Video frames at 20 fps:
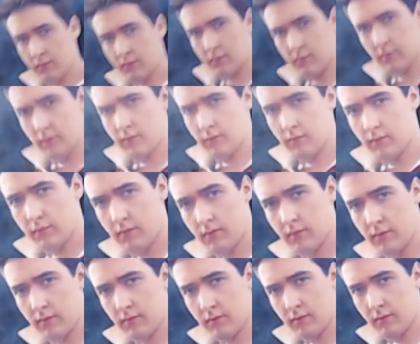the
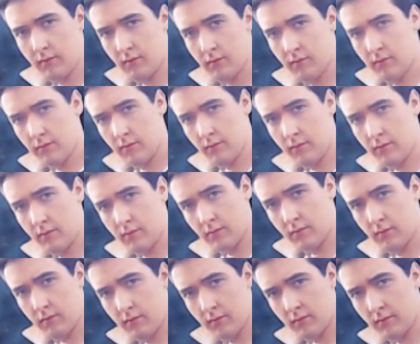best copy. You can
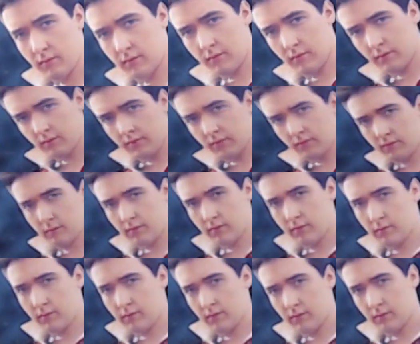see a lot of
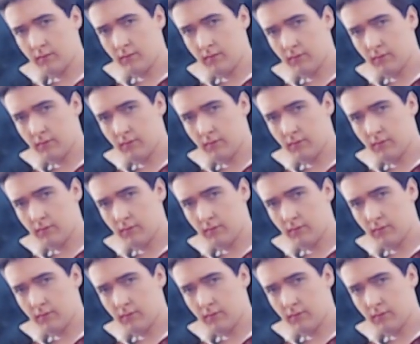creasing